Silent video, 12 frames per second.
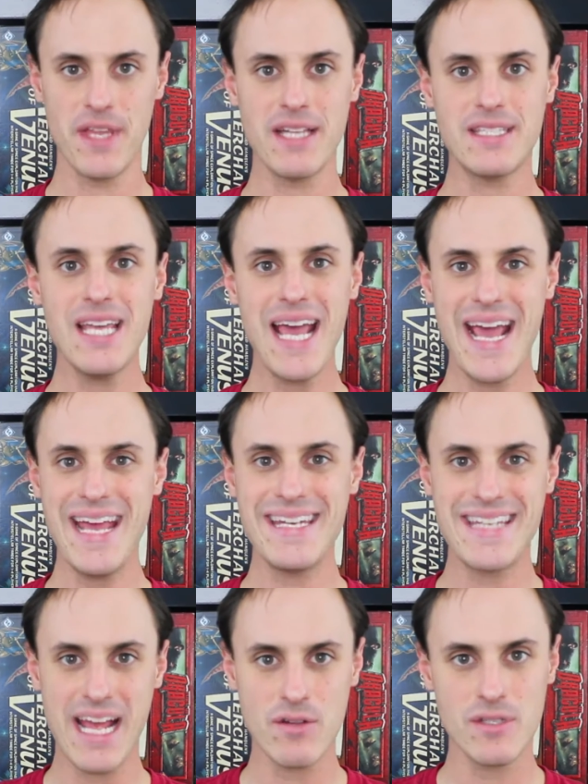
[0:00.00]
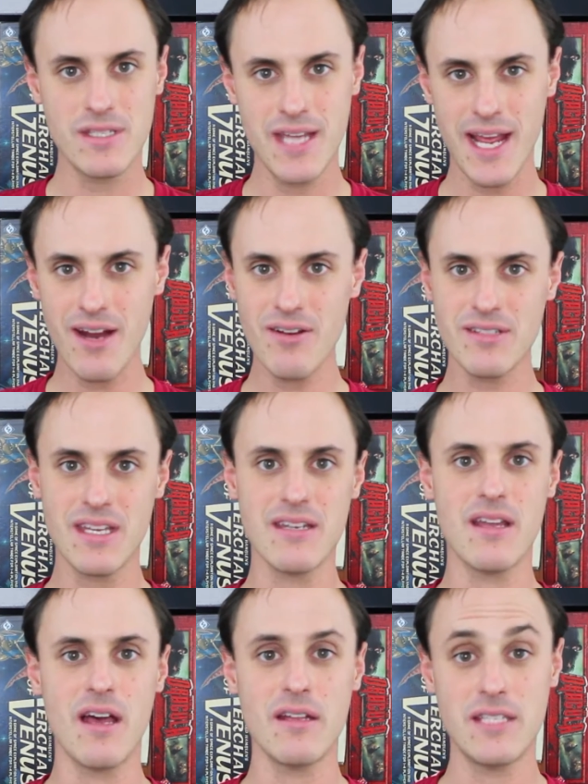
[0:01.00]
Let's head downstairs
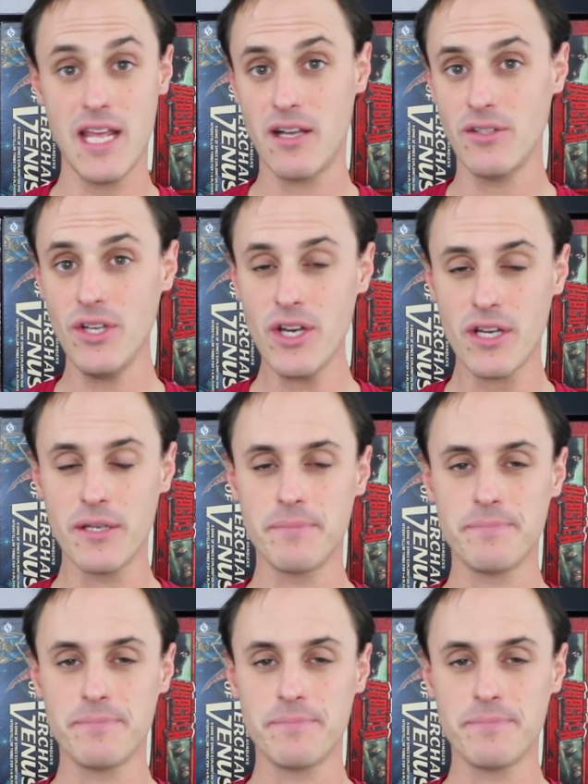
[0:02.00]
and take a look.